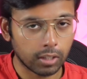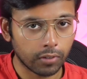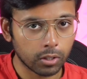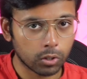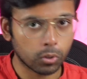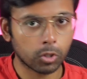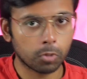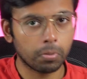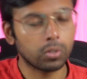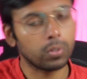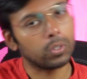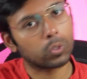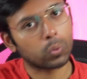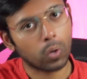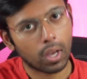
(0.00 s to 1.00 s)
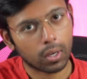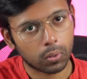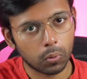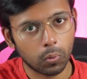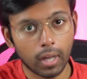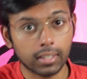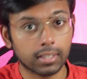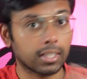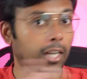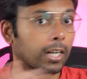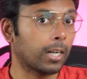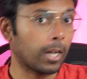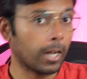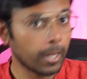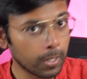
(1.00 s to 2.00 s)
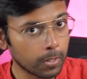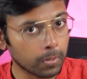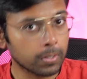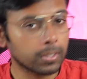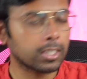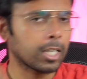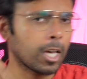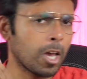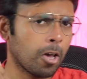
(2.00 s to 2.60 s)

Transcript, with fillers: if you could switch between squircle and circular icons,